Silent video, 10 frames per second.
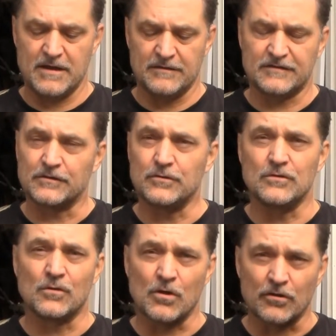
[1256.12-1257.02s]
until you
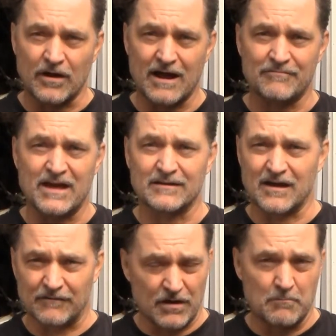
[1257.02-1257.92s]
no longer have that
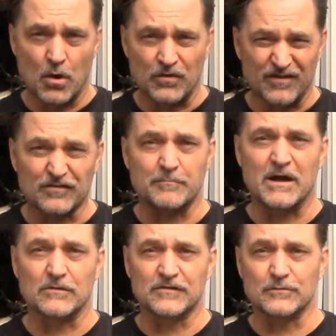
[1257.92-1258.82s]
kind of ammonia
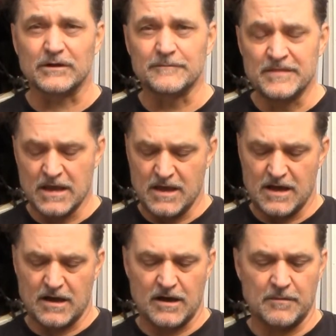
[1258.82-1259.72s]
smell to it.
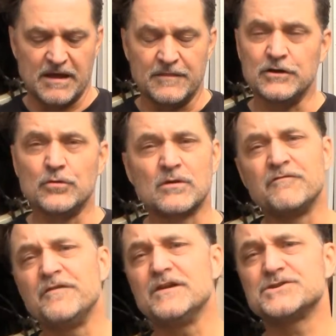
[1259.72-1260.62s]
And then you can
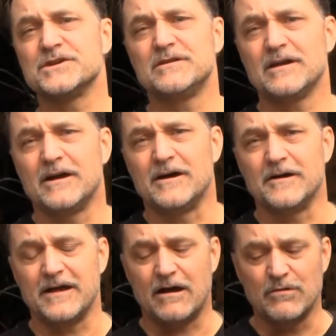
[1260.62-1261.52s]
finish it
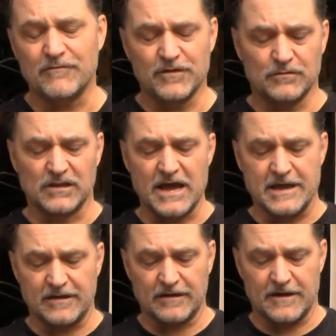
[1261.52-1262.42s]
however you'd like.